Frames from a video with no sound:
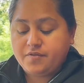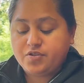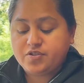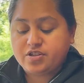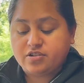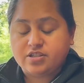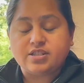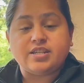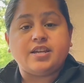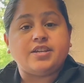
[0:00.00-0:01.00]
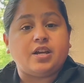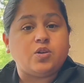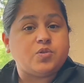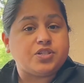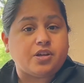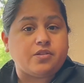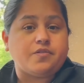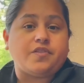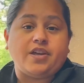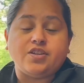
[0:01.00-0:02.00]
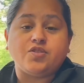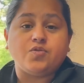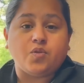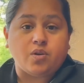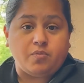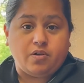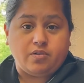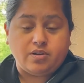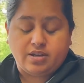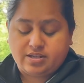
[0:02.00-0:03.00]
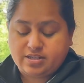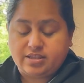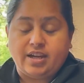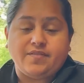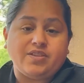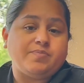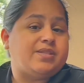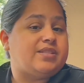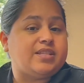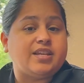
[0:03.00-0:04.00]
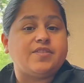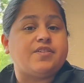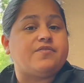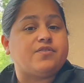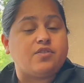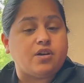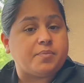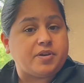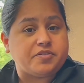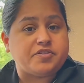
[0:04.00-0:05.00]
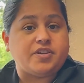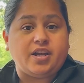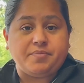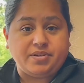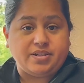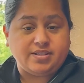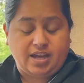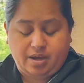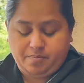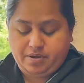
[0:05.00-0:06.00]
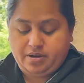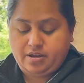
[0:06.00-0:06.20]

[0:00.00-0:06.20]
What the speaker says: You start to see a yellowish color, that is normal. Saliva has been sitting in there for a long period of time, it does happen.